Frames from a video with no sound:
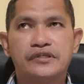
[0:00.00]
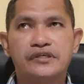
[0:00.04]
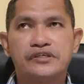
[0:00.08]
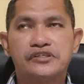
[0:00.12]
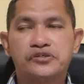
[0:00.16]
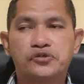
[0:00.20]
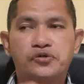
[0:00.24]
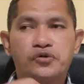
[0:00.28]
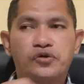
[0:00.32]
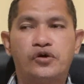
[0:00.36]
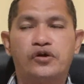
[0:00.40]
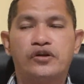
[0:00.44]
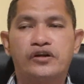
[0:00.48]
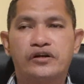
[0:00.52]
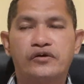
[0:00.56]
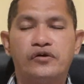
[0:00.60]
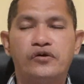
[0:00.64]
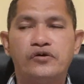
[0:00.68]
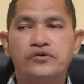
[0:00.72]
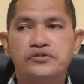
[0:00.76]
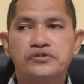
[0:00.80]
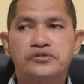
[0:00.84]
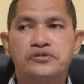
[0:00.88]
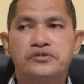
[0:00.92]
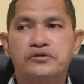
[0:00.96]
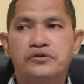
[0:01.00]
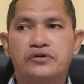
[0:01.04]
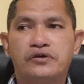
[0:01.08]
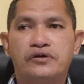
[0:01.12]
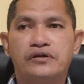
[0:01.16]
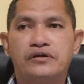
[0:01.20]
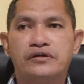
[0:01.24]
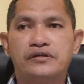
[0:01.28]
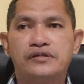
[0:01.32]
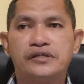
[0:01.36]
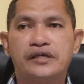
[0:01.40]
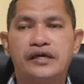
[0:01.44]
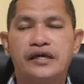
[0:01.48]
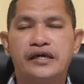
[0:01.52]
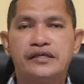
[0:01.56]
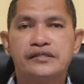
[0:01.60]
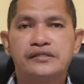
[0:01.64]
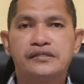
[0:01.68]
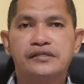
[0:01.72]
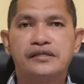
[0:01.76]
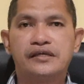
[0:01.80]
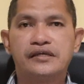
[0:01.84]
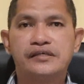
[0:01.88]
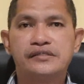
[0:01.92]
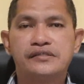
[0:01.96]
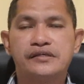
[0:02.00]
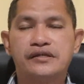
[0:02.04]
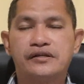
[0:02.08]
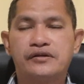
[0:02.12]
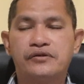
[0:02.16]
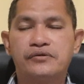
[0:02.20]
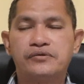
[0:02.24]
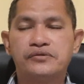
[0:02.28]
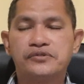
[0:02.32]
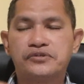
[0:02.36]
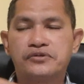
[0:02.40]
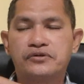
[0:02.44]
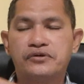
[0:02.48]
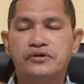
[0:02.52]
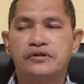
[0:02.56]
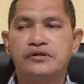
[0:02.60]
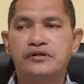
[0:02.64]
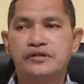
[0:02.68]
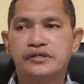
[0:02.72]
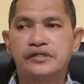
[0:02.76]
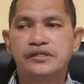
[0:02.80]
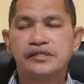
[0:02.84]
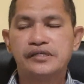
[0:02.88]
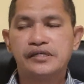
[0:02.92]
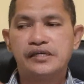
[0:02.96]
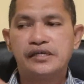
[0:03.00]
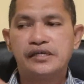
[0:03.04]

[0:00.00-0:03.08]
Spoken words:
score, has their own score,